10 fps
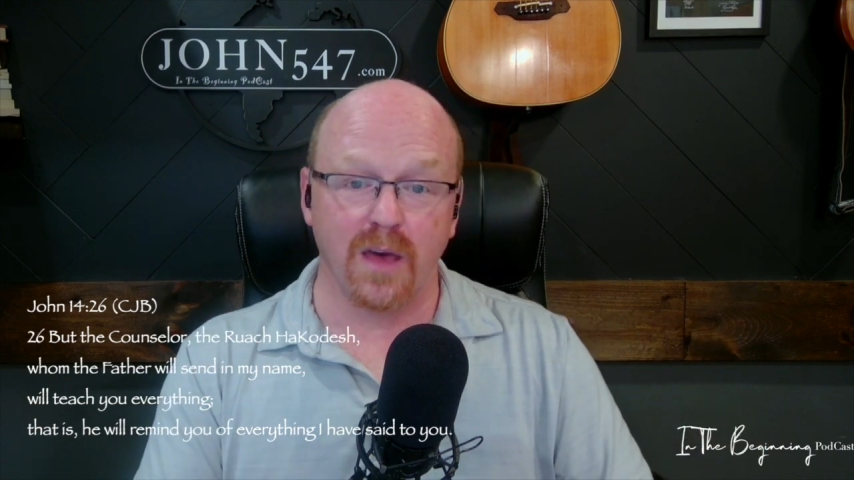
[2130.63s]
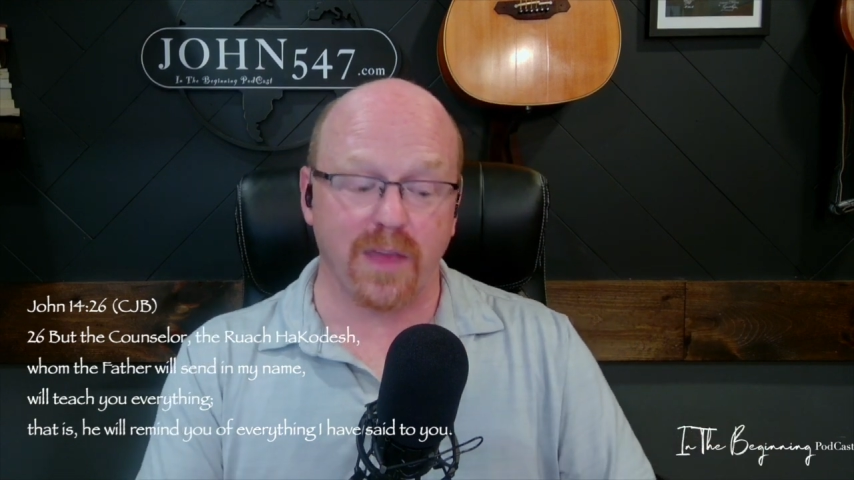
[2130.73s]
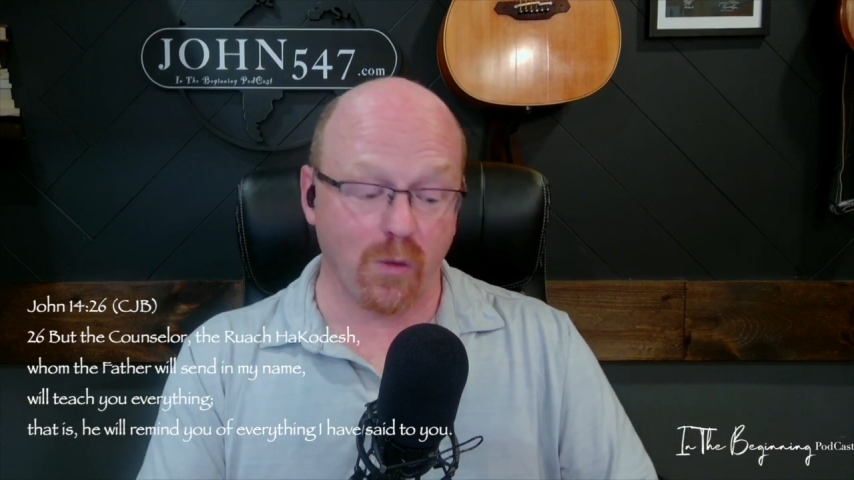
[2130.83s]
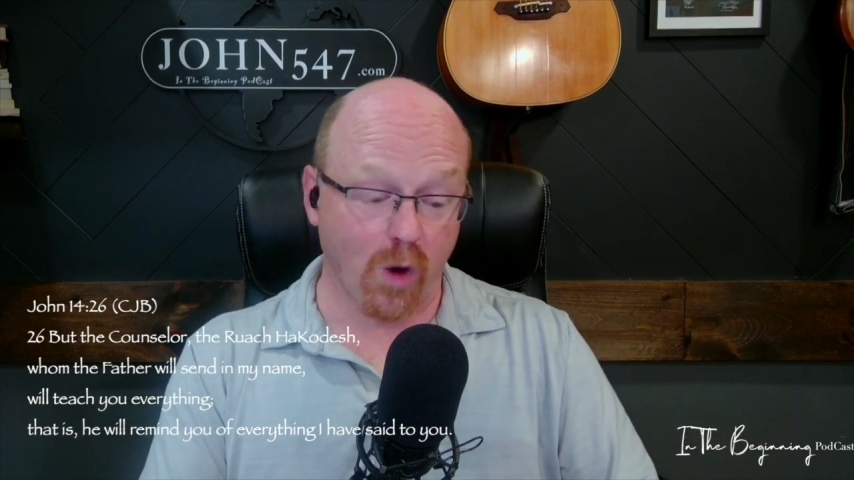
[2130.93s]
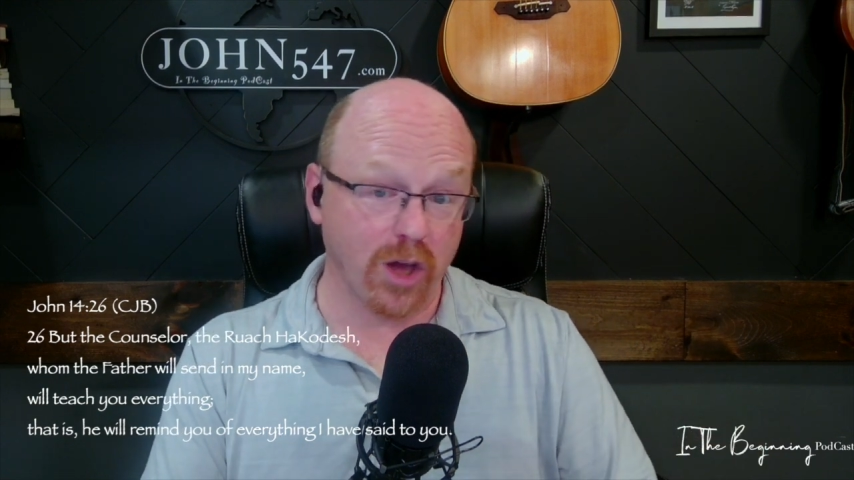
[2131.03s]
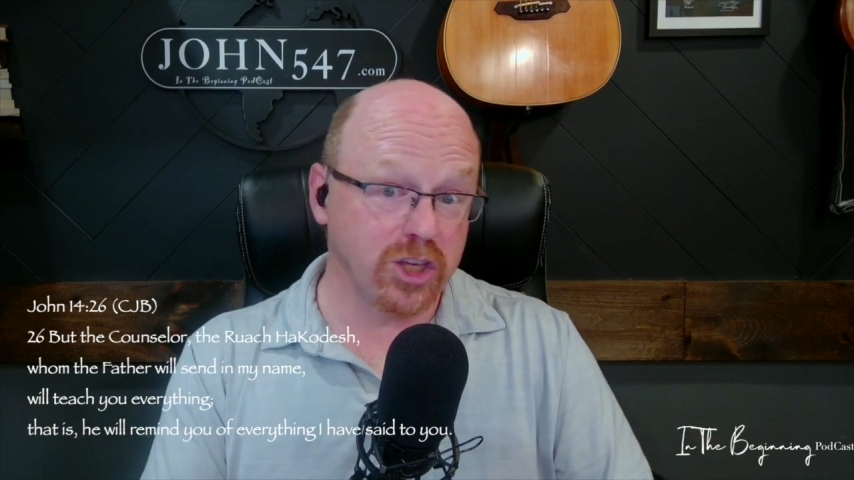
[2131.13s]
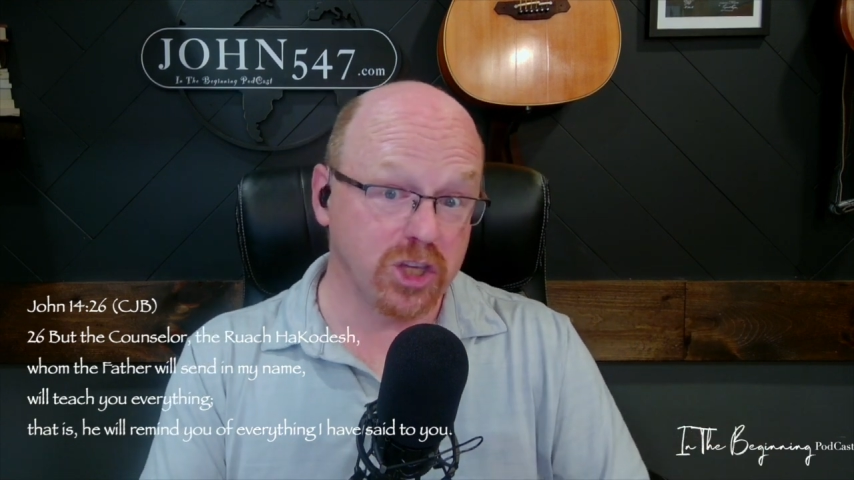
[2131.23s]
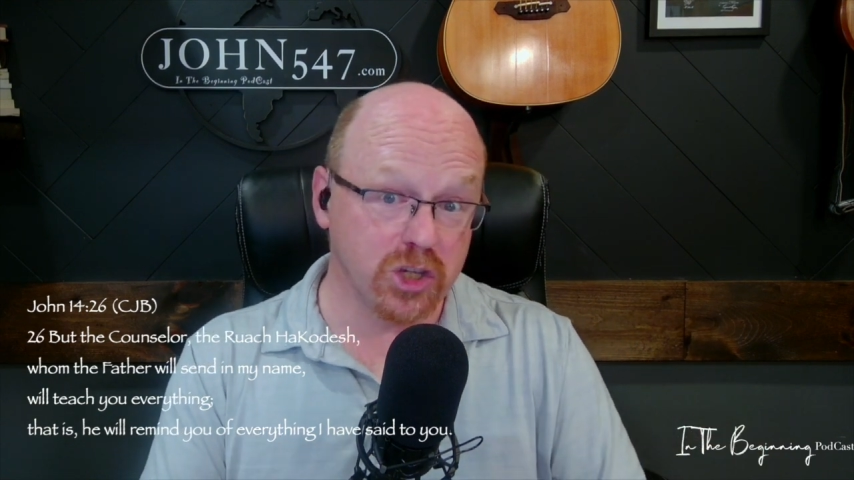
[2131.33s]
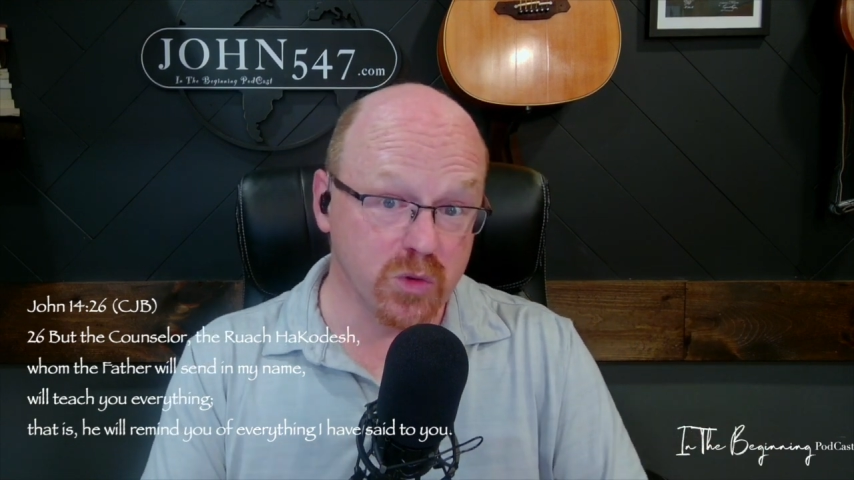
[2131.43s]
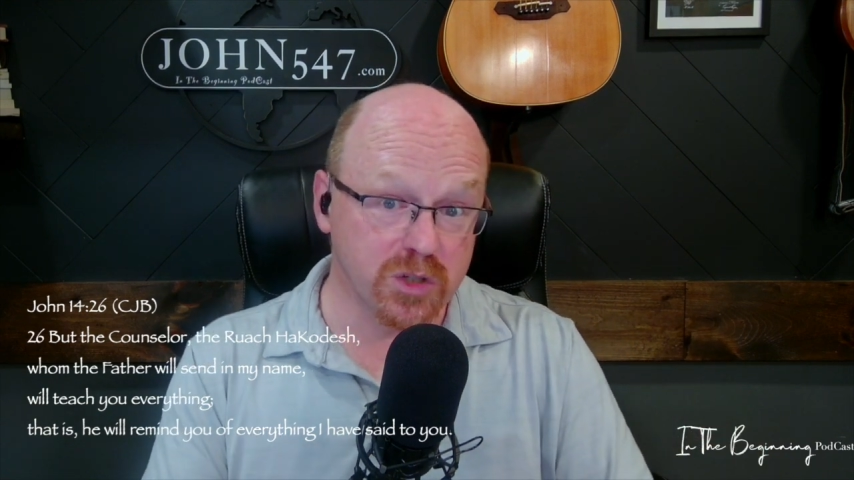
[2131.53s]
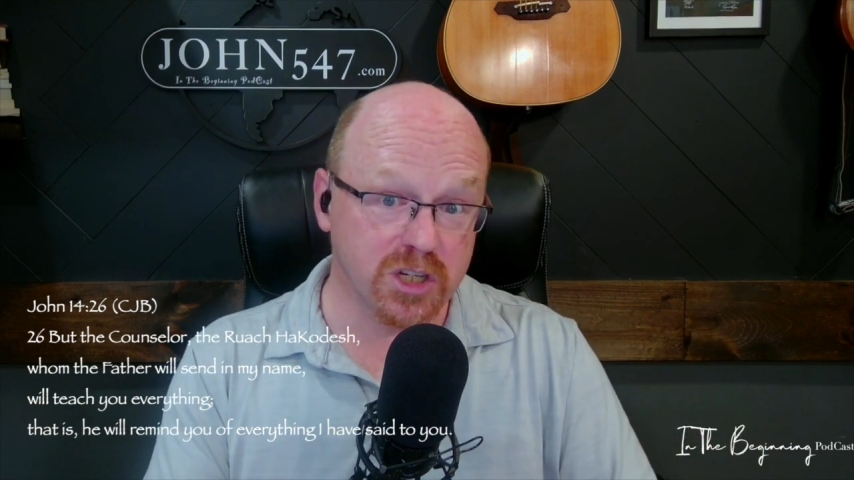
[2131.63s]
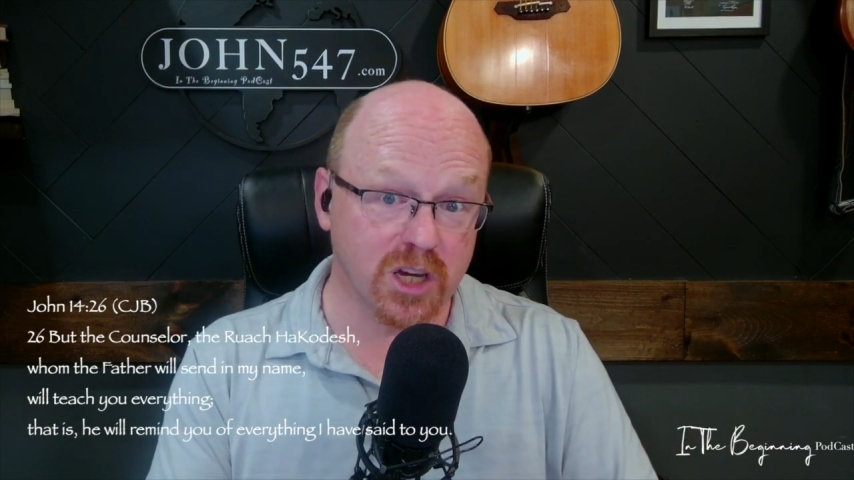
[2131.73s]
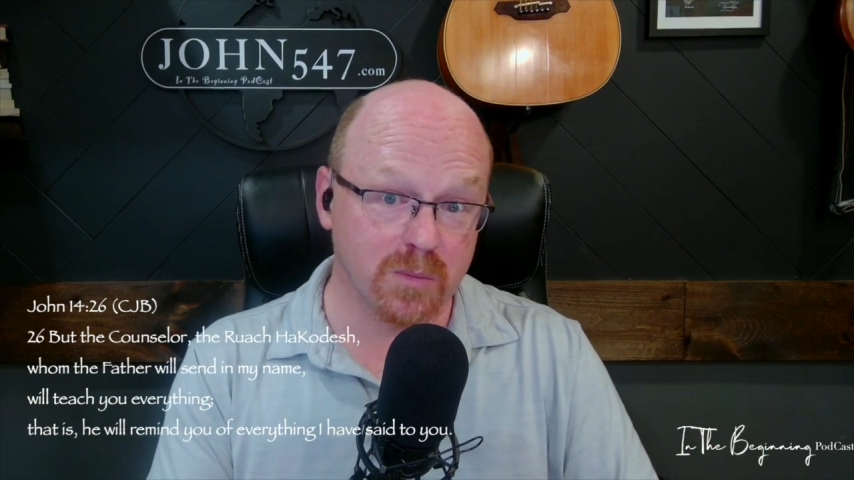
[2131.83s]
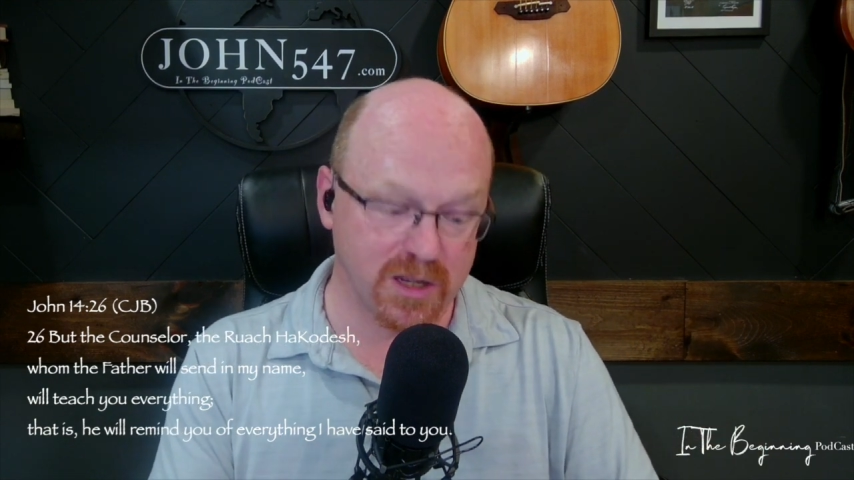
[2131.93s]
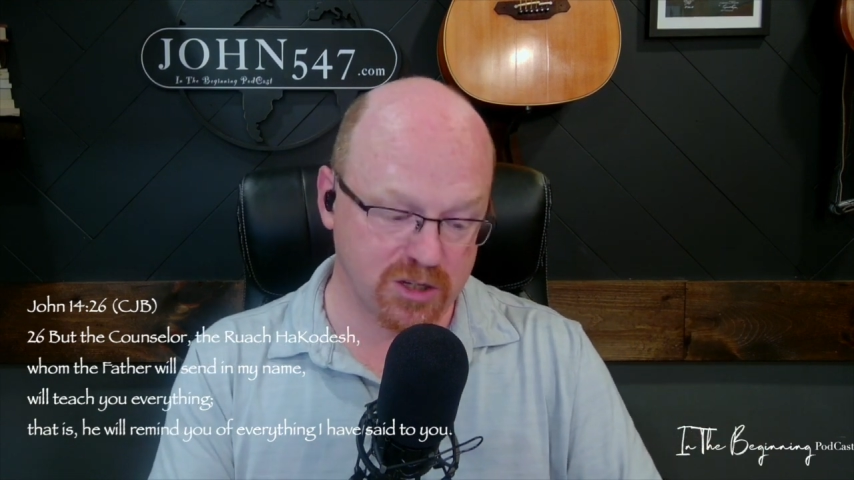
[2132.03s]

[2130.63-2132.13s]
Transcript: they want you to commit